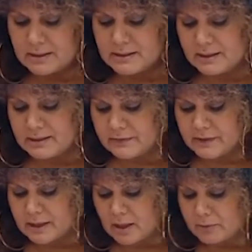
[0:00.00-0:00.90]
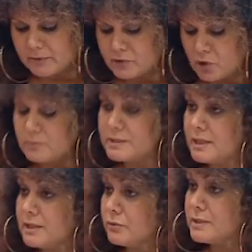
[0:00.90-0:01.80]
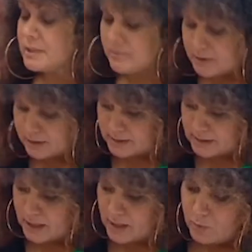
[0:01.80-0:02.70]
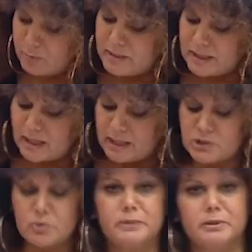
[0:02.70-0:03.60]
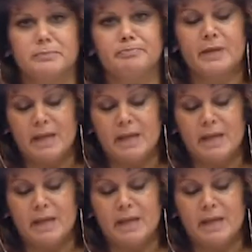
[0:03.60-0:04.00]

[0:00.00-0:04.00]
a significant number of JobSeeker recipients were middle-aged women.